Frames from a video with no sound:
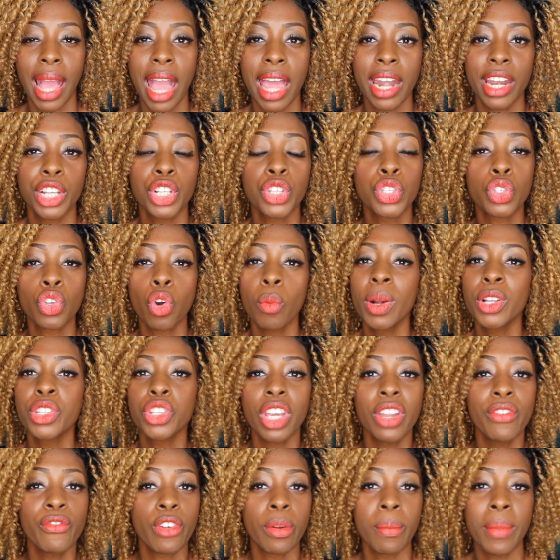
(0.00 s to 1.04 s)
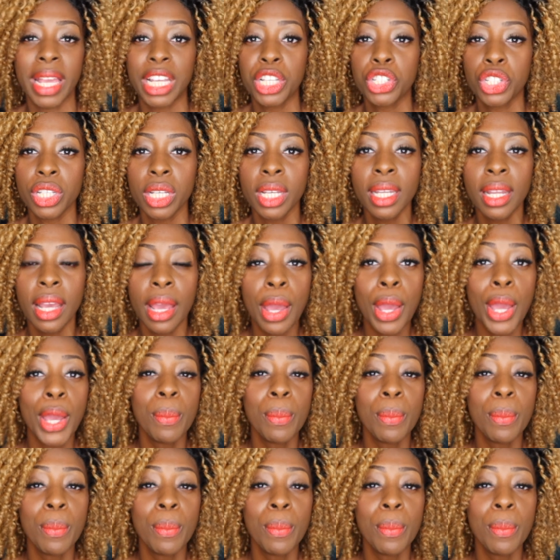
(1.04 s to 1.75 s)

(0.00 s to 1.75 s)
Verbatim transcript: and there's so much information